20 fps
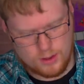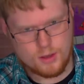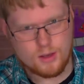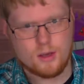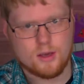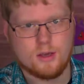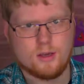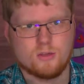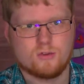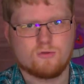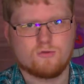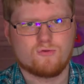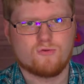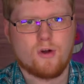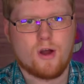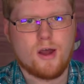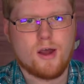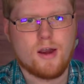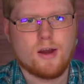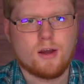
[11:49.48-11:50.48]
is
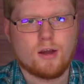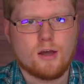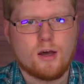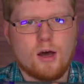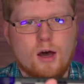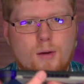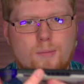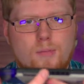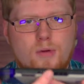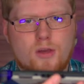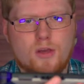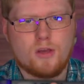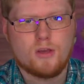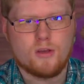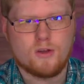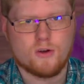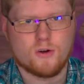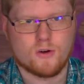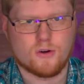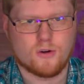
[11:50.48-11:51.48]
right up
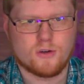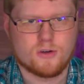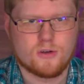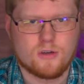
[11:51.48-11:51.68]
here.